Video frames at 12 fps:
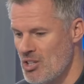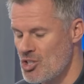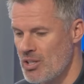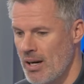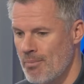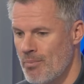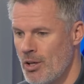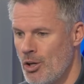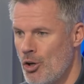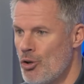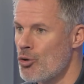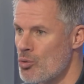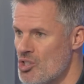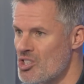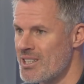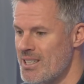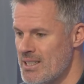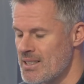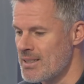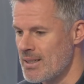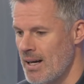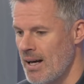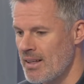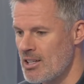mentioned that through the season,
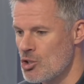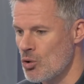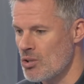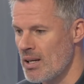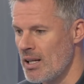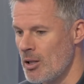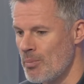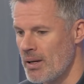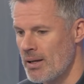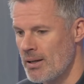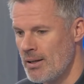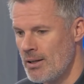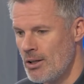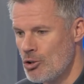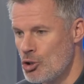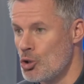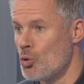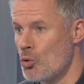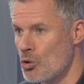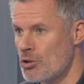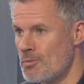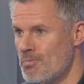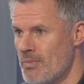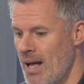I think he's looked a little bit short
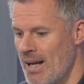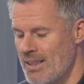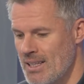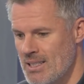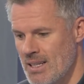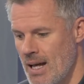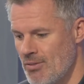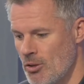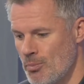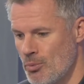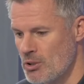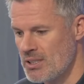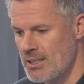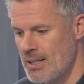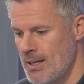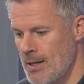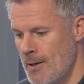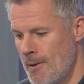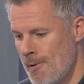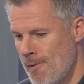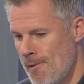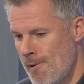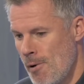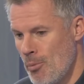at this level. But
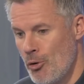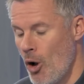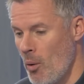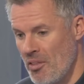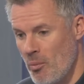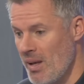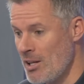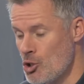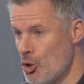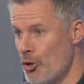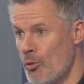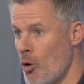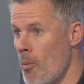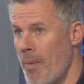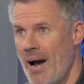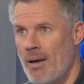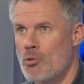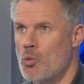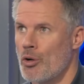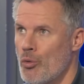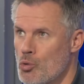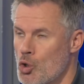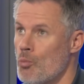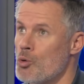no, I think we enjoyed them coming back. It was one of
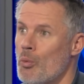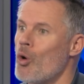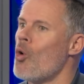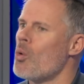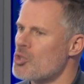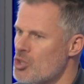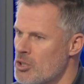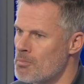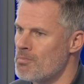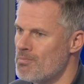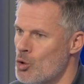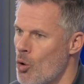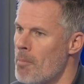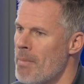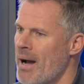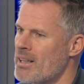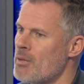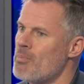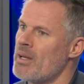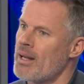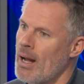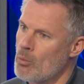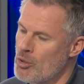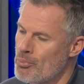those clubs where we all wanted to come back. They'd been
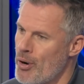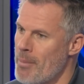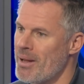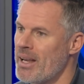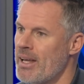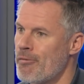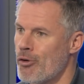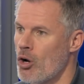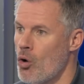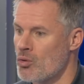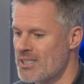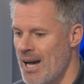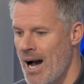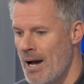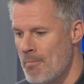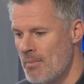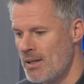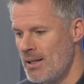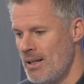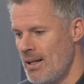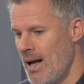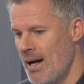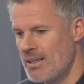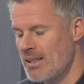out the Premier League for a long time.
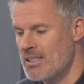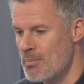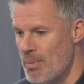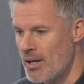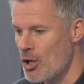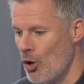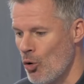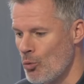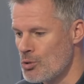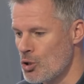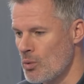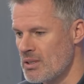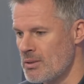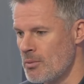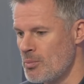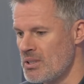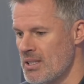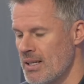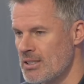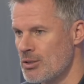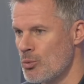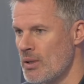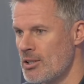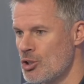And it's a big club, so it would be sad to
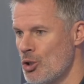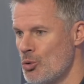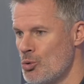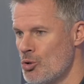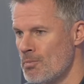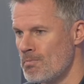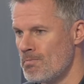lose them.